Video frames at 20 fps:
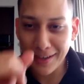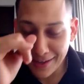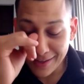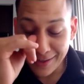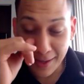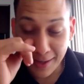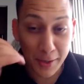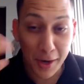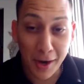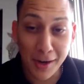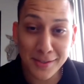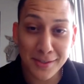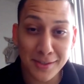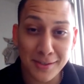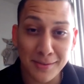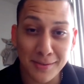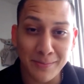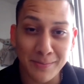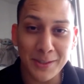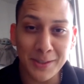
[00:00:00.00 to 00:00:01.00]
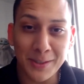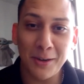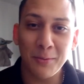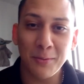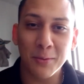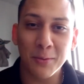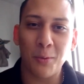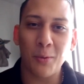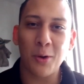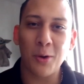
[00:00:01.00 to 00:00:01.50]
That'd be awesome. You know,
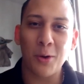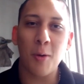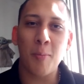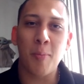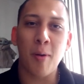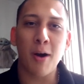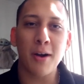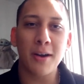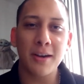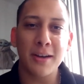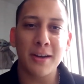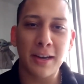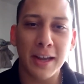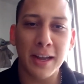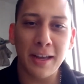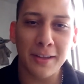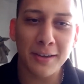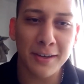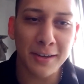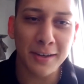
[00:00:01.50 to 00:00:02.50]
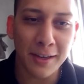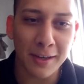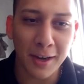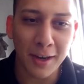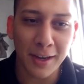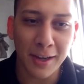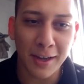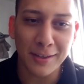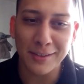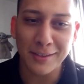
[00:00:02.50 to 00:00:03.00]
we'll go party together
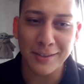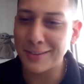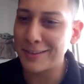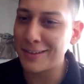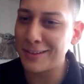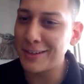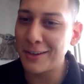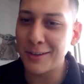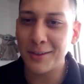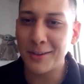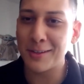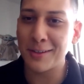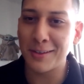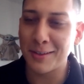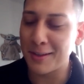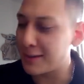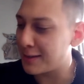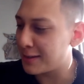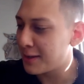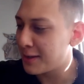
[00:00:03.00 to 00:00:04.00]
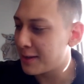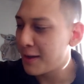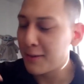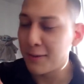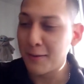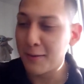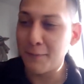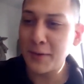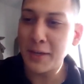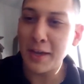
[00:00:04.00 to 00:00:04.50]
and you know,
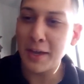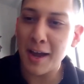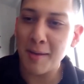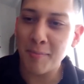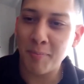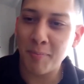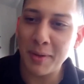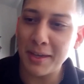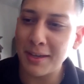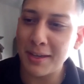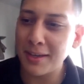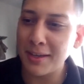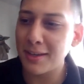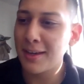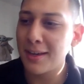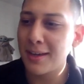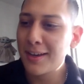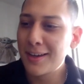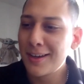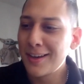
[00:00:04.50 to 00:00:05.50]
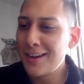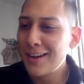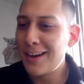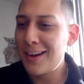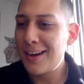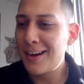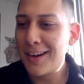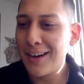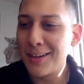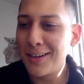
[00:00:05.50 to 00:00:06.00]
the VIP
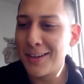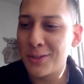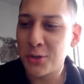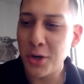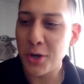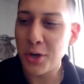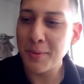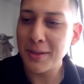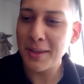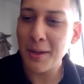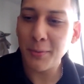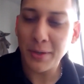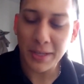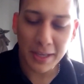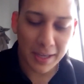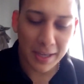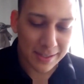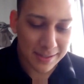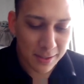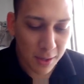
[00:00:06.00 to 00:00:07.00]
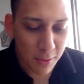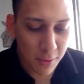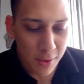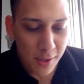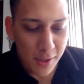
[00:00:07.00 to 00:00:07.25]
treatment that we get. So